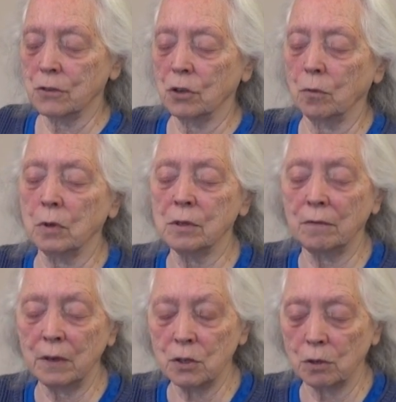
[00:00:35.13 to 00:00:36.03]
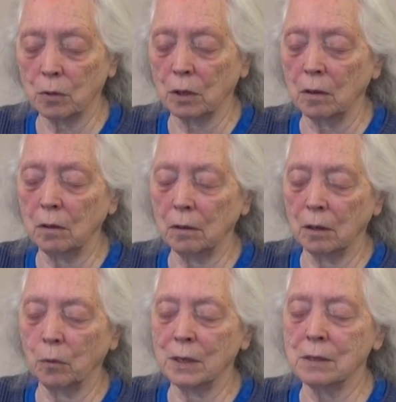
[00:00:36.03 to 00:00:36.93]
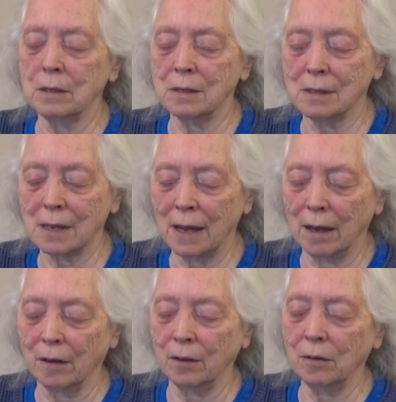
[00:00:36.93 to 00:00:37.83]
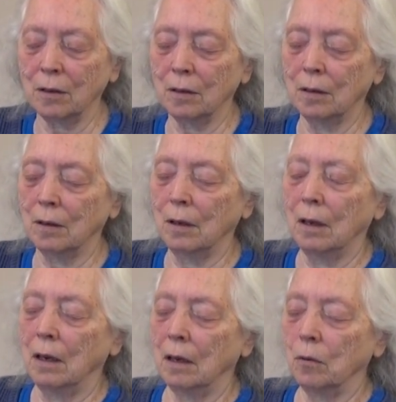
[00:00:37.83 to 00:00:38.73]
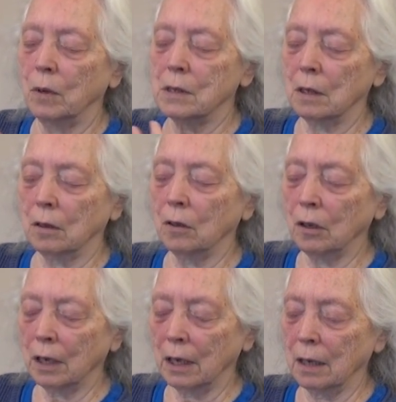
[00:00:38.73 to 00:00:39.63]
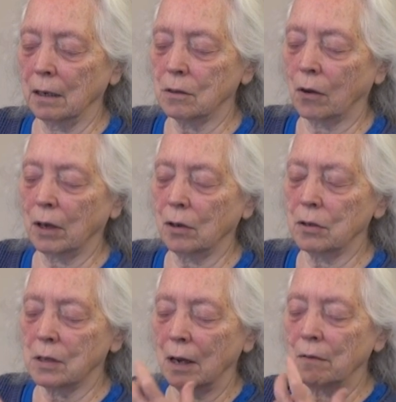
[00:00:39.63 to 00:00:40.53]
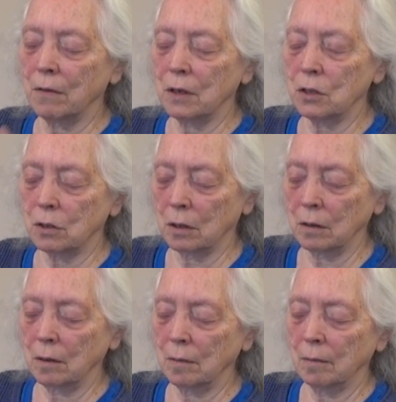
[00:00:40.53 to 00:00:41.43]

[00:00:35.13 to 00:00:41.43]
So it was a visual, it wasn't a sound, it was a looking, so I could say vision.